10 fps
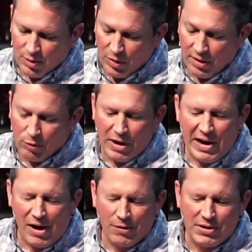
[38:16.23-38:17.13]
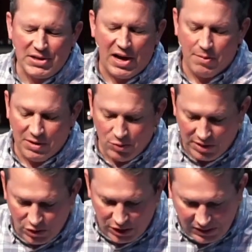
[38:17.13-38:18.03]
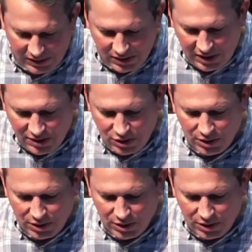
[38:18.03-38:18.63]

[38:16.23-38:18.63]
We live right now in the time between Jesus' ascension